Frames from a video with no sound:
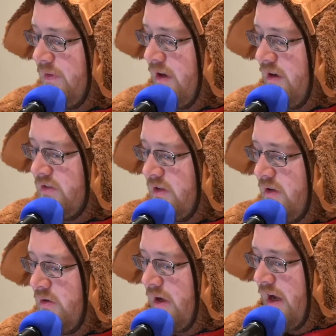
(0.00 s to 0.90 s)

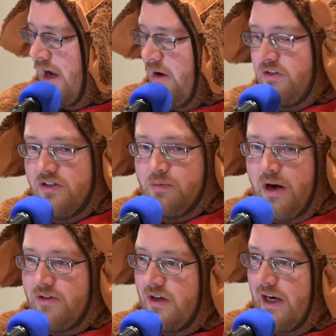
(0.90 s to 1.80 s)
Also, I was just
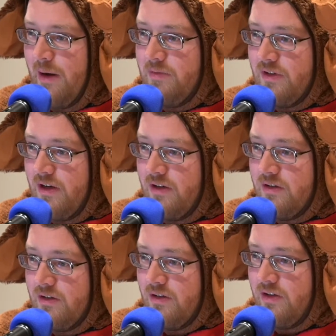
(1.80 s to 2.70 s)
browsing on Amazon
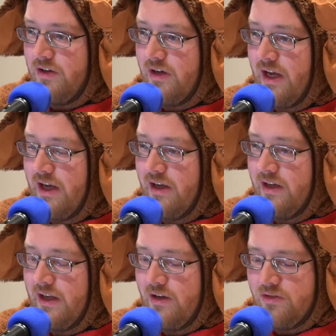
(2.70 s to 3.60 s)
earlier today,
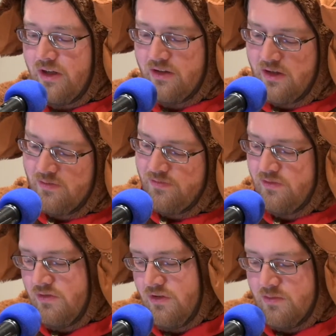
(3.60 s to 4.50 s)
and I was like,
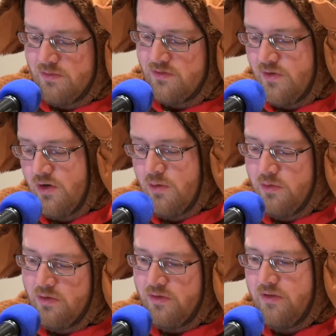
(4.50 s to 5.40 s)
Christmas photo
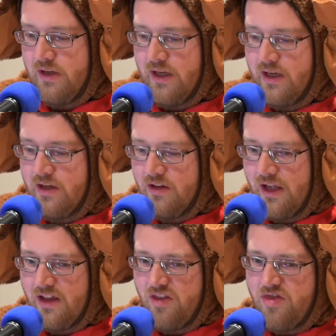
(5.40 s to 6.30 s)
booth, and
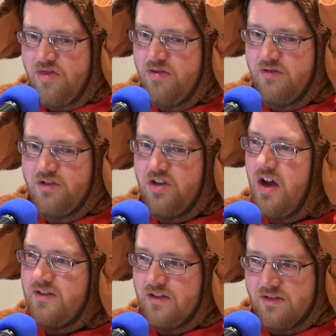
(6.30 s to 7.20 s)
like
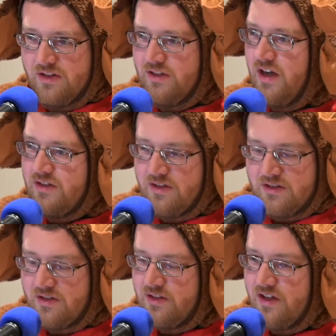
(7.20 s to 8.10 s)
dozens and dozens
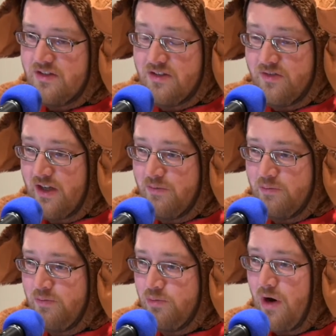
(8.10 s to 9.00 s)
and dozens of like
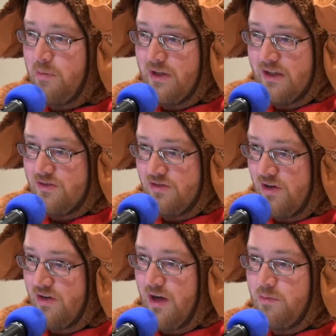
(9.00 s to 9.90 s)
prop kits showed
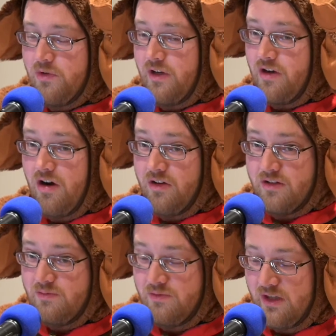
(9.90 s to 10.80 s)
up with like all the
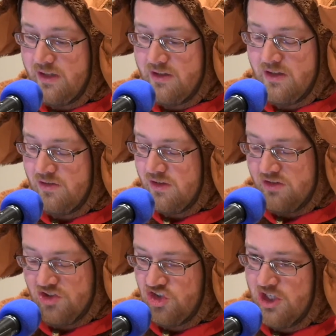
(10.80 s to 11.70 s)
they'll
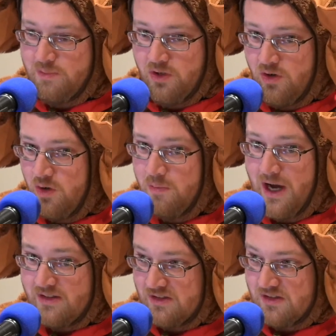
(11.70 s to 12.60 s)
just ship you a whole
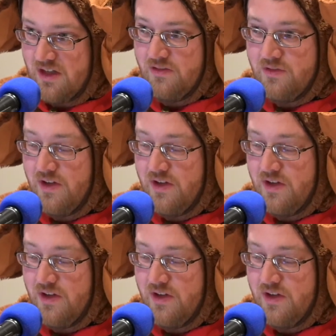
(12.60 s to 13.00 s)
box of stuff.